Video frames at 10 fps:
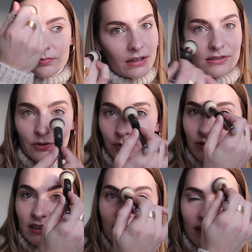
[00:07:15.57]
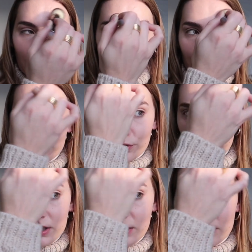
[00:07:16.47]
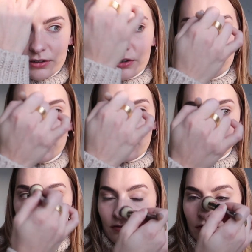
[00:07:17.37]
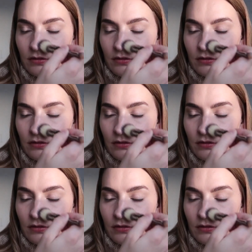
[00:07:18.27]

It's only 3.30 here.